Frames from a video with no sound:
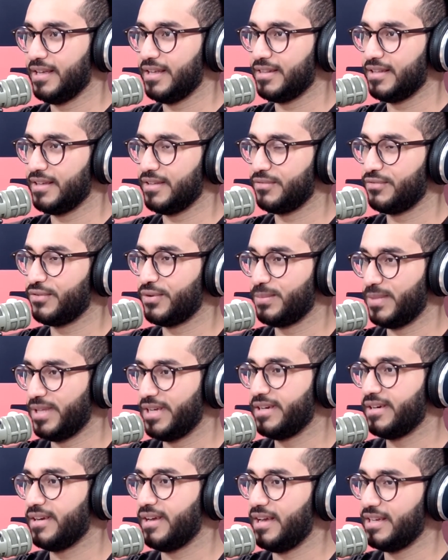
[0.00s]
And then from
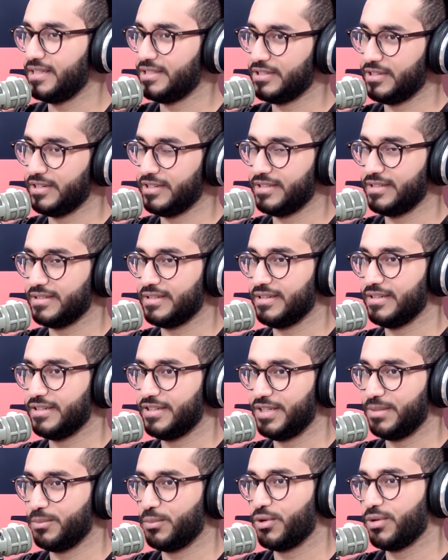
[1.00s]
there, I started
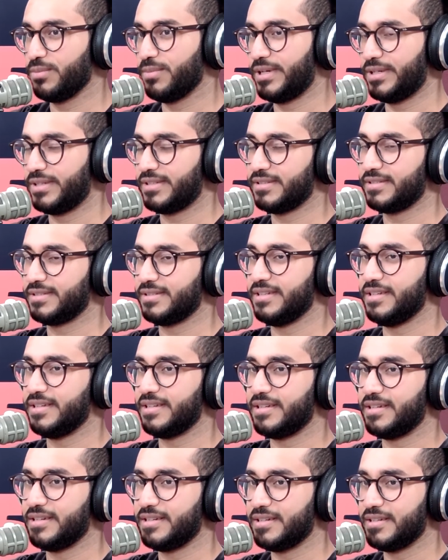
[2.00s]
learning more about it,
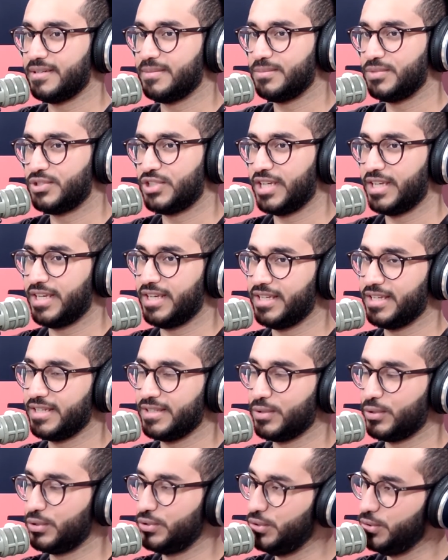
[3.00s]
checking
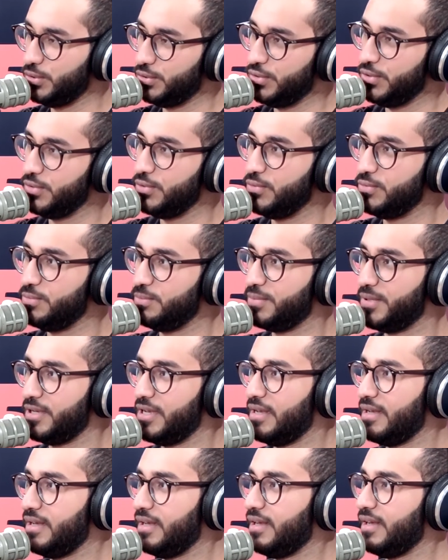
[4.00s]
it on YouTube,
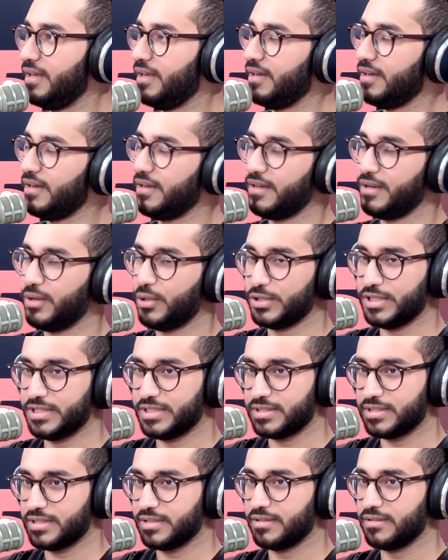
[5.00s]
on
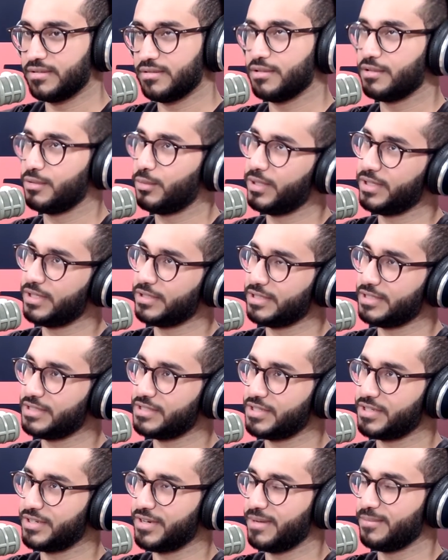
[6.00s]

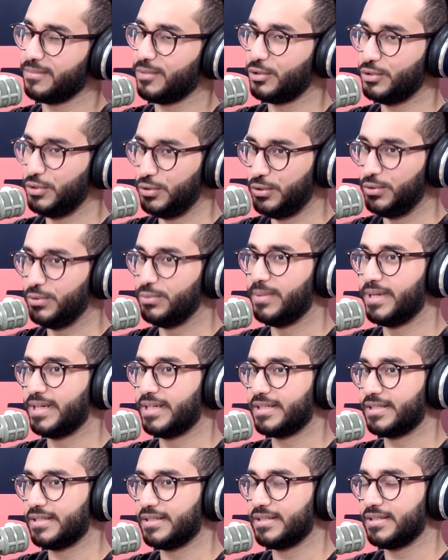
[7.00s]
Instagram, on YouTube,
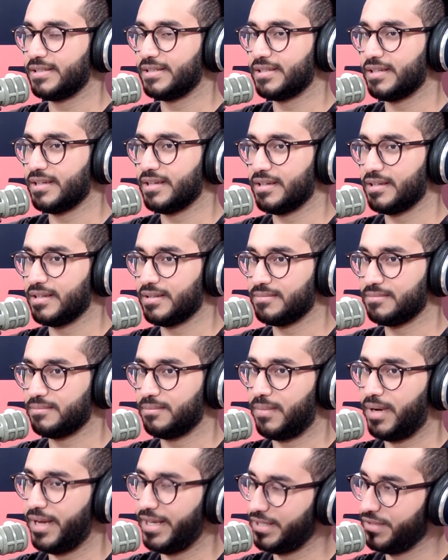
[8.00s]

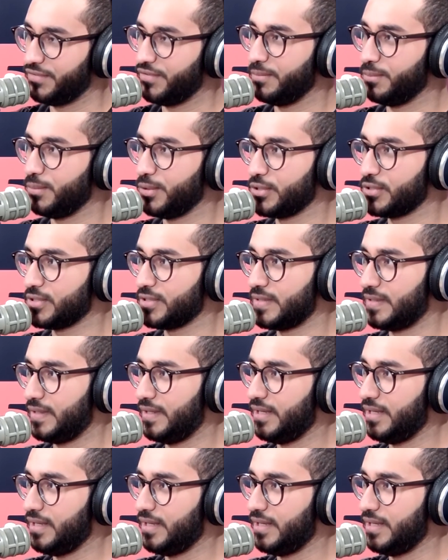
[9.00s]
and buying different books.